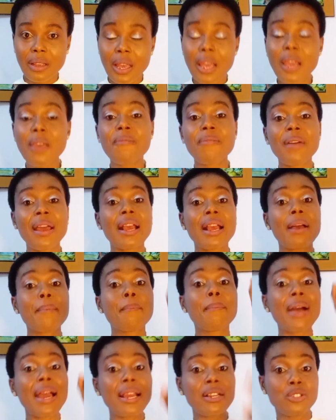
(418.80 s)
If I can
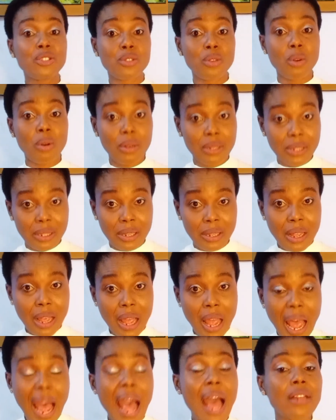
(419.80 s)
buy drugs
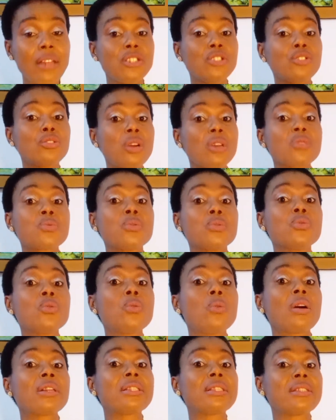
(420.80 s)
and the drugs will do
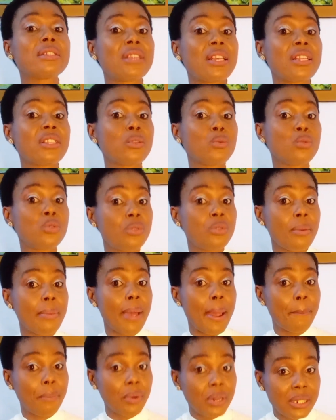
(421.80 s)
what it says it will do in
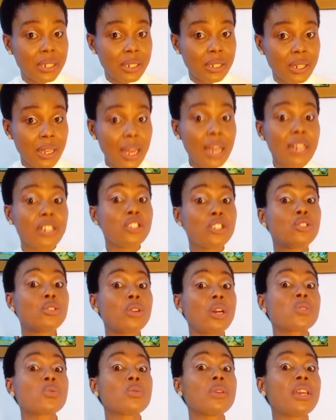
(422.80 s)
my body, the
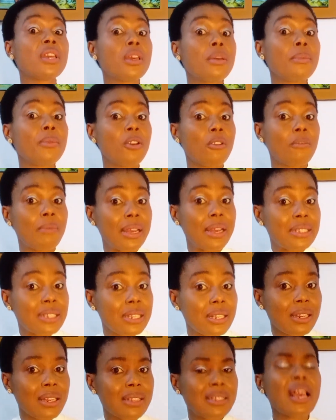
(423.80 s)
drugs will heal me of my
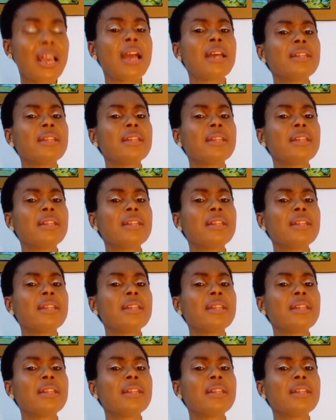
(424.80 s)
sickness.